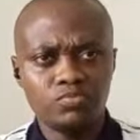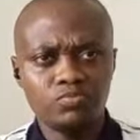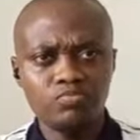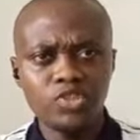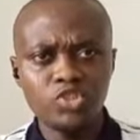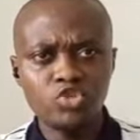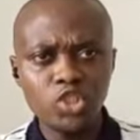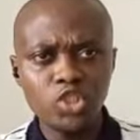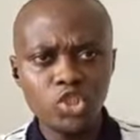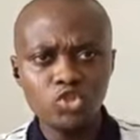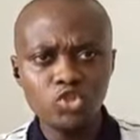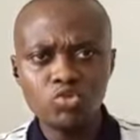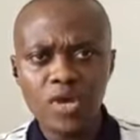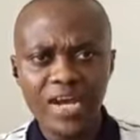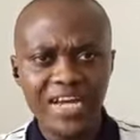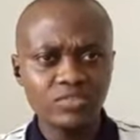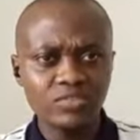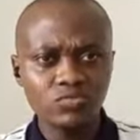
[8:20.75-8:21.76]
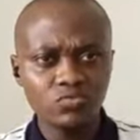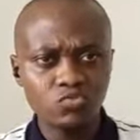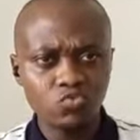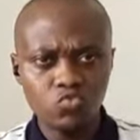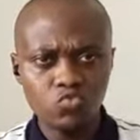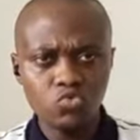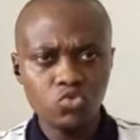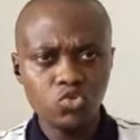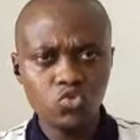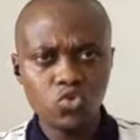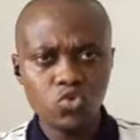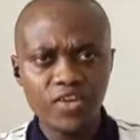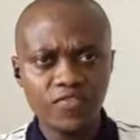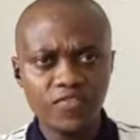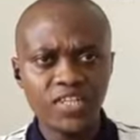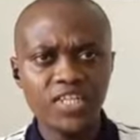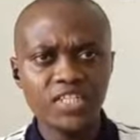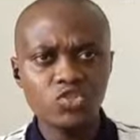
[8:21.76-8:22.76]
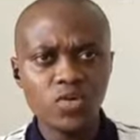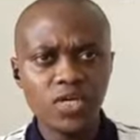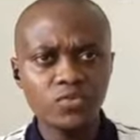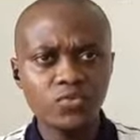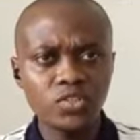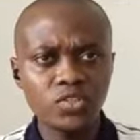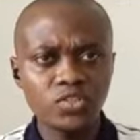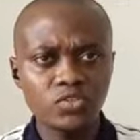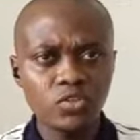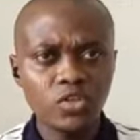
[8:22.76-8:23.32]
between you and whosoever that you are doing